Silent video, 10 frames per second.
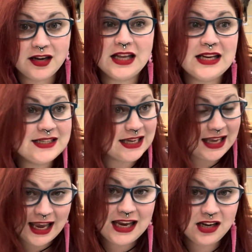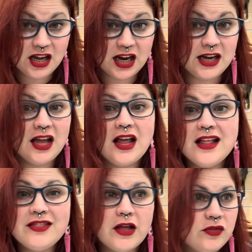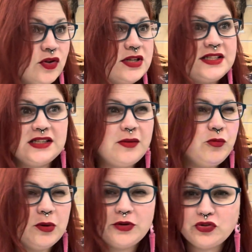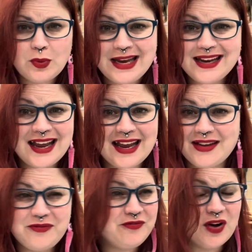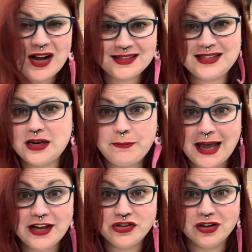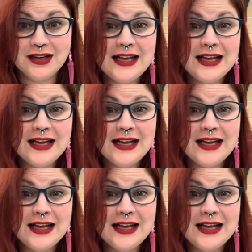It is a canine that looks somewhere between a fox and a badger.